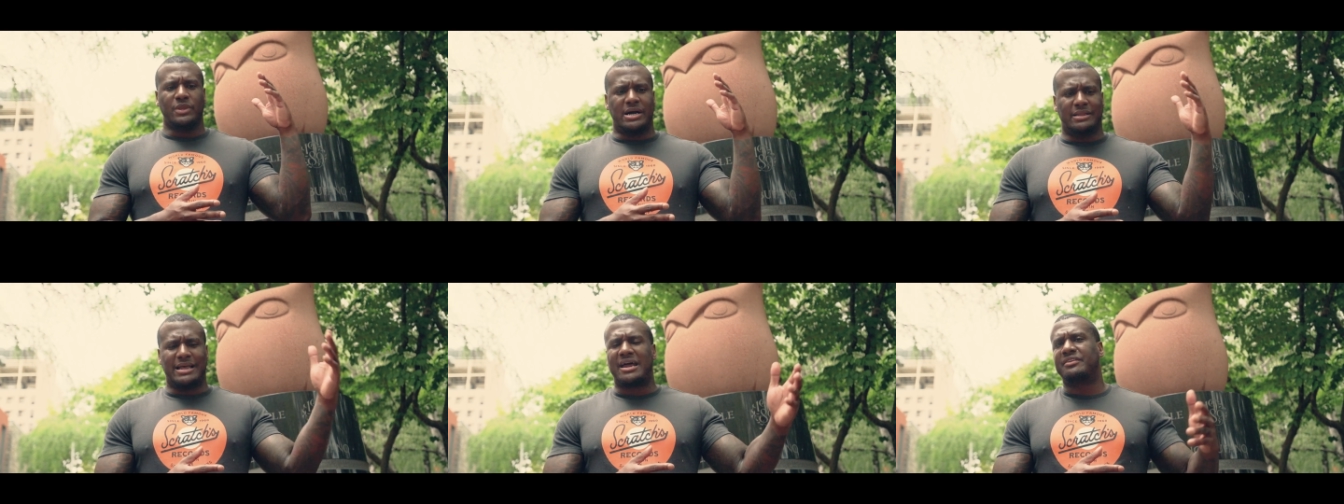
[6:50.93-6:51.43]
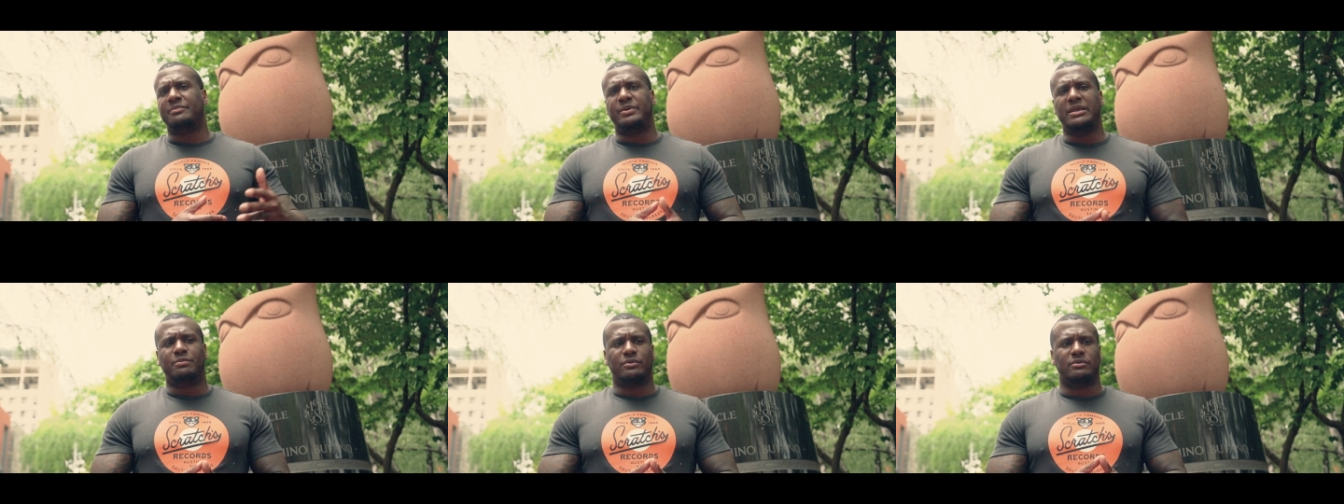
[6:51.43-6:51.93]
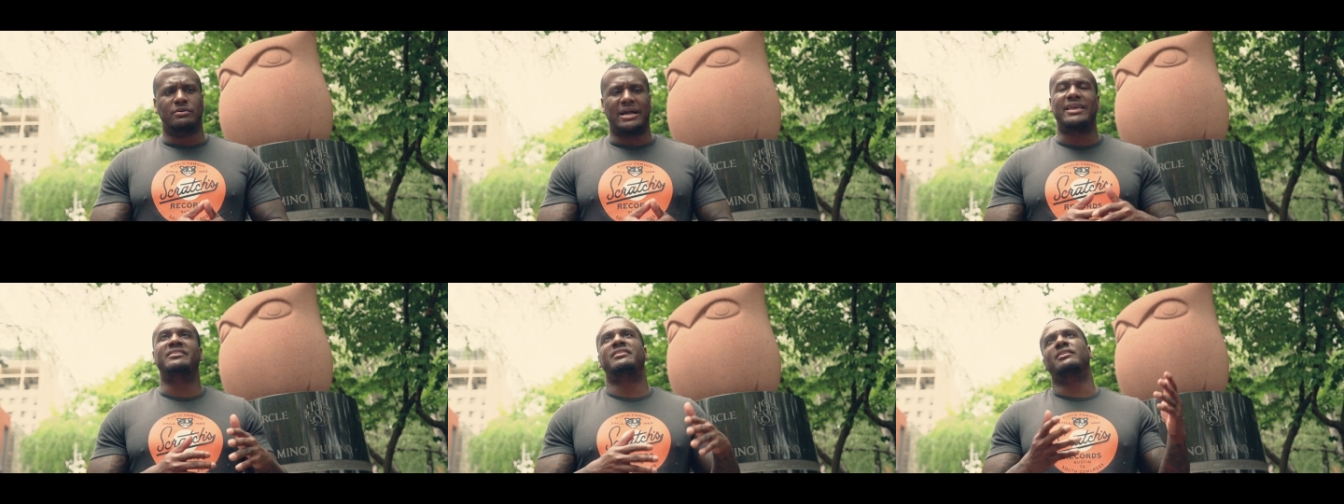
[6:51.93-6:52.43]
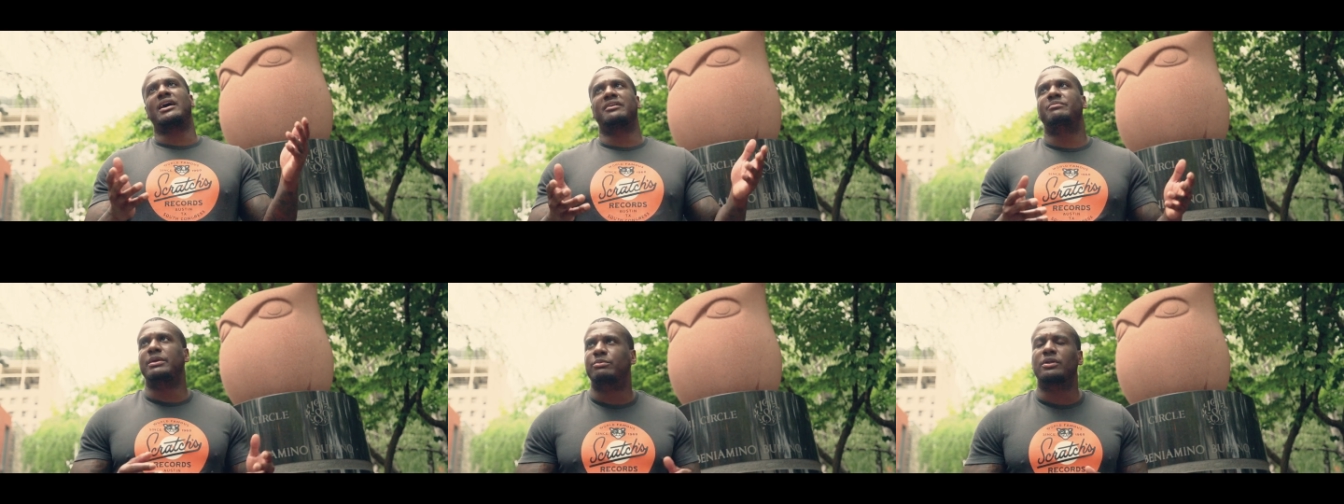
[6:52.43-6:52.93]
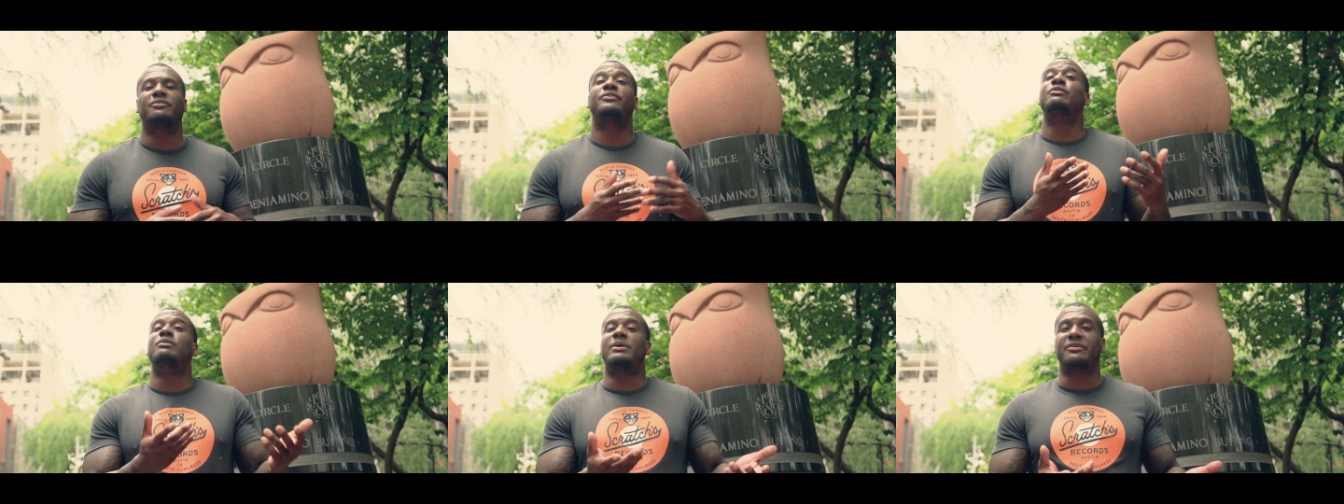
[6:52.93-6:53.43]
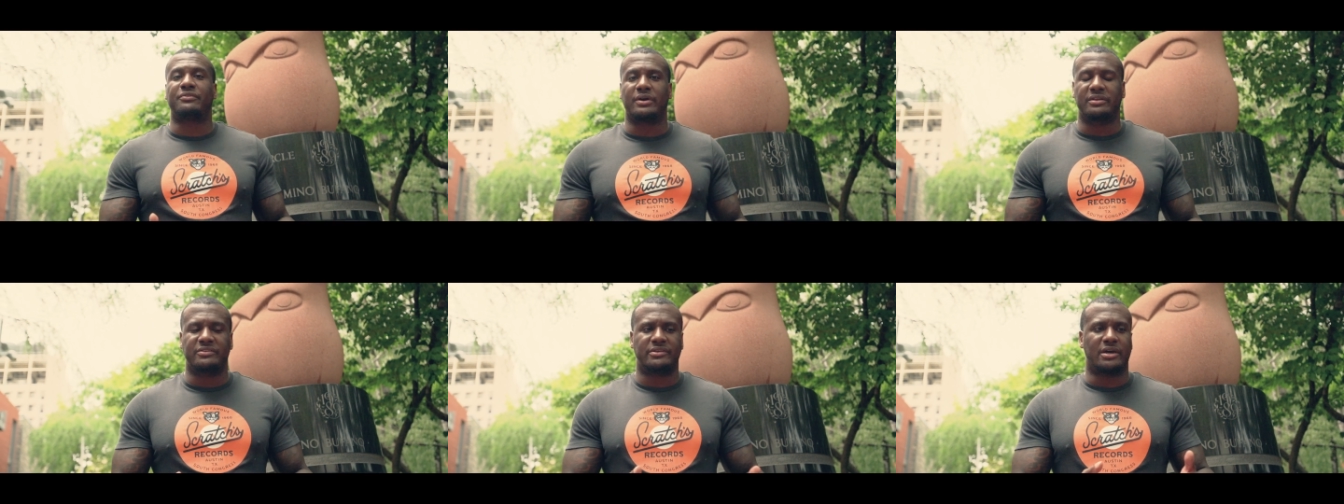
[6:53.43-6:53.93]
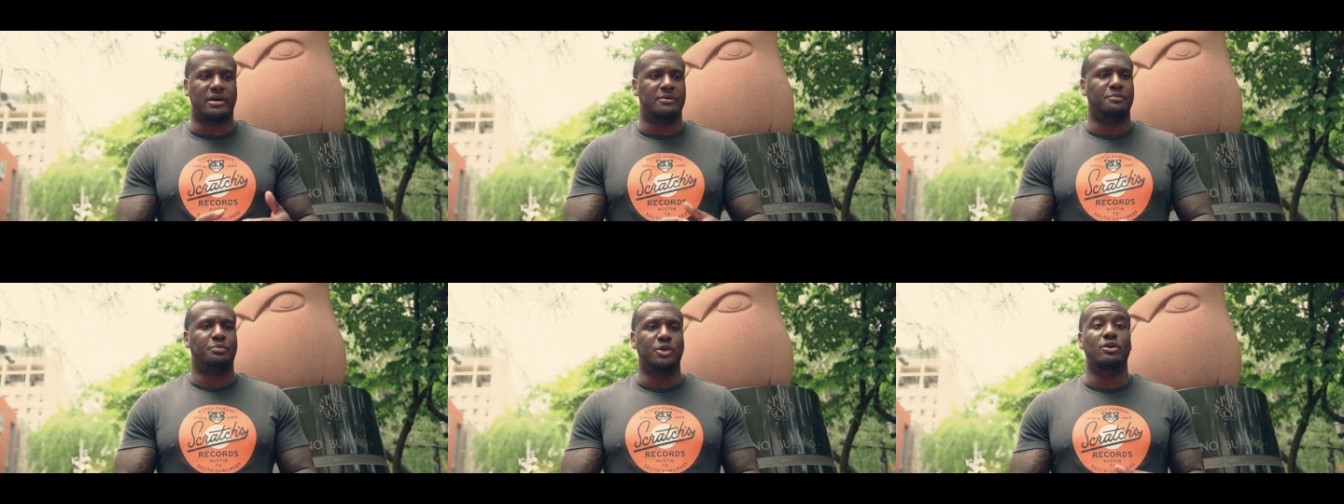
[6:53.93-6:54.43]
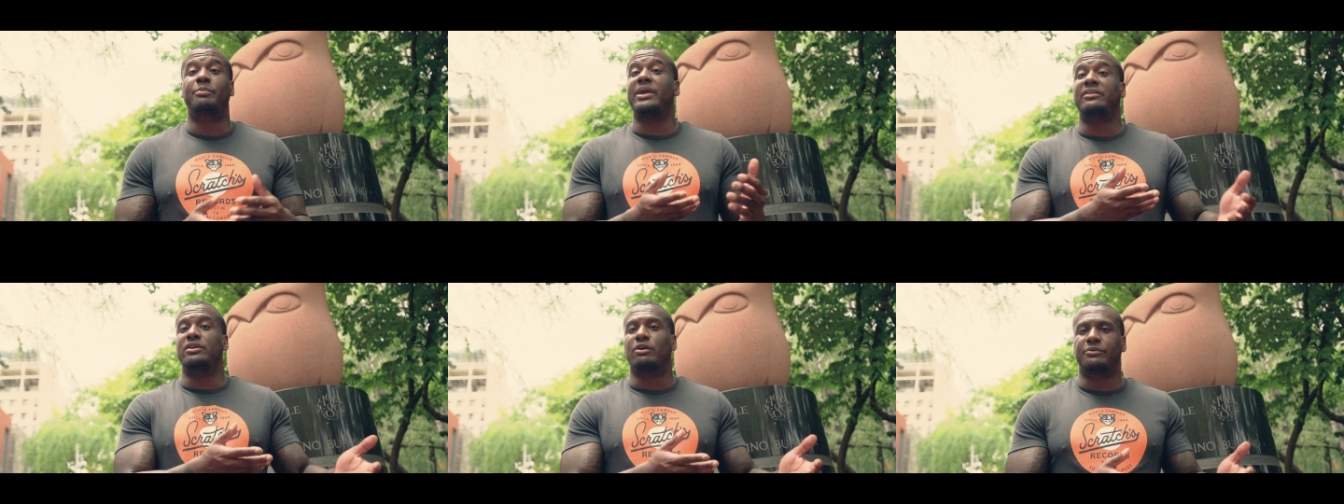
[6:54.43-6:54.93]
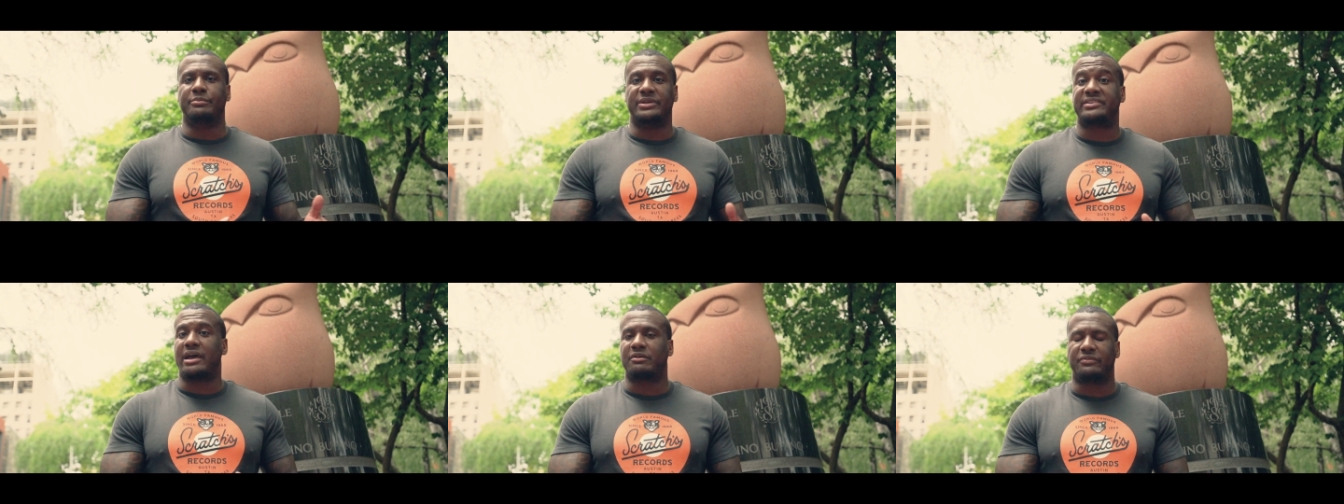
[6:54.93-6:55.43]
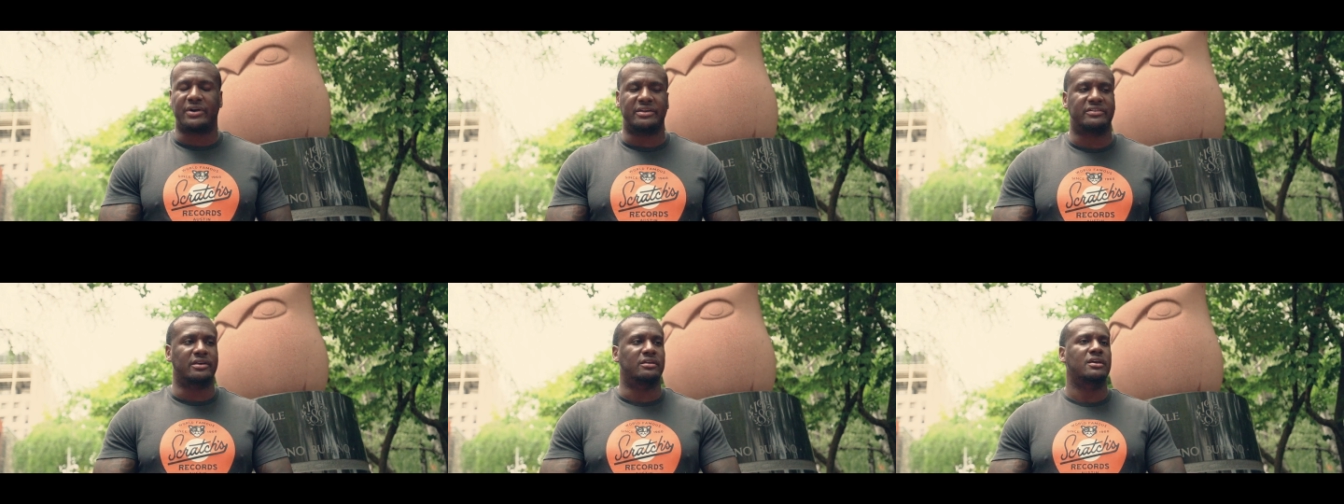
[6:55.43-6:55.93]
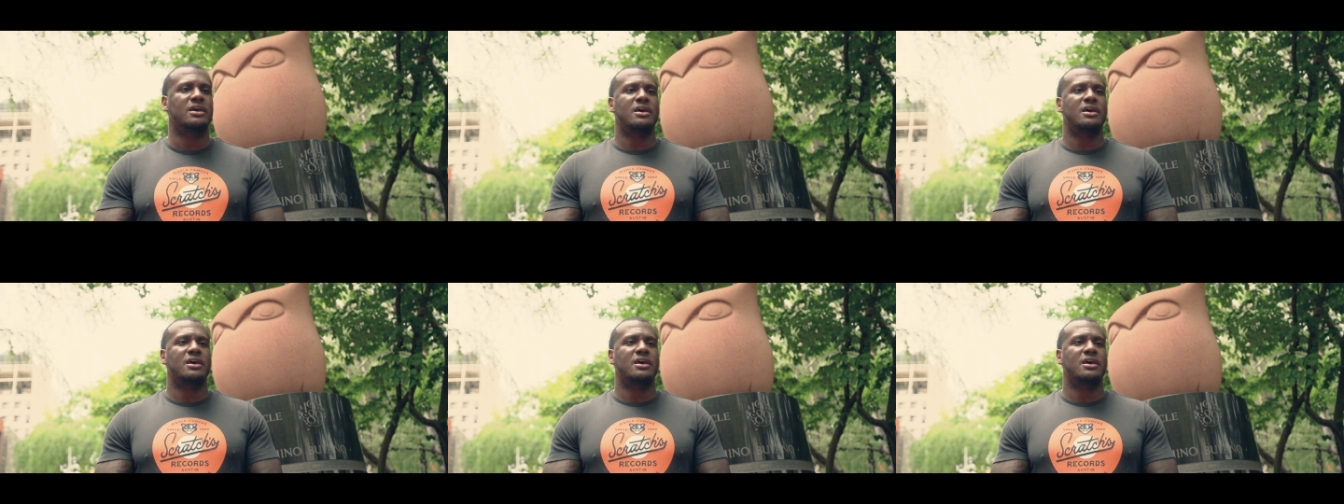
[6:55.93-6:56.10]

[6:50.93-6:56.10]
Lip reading: a lot of the people, I can't say a lot of the people, a few of my friends, you know, paid the ultimate sacrifice. And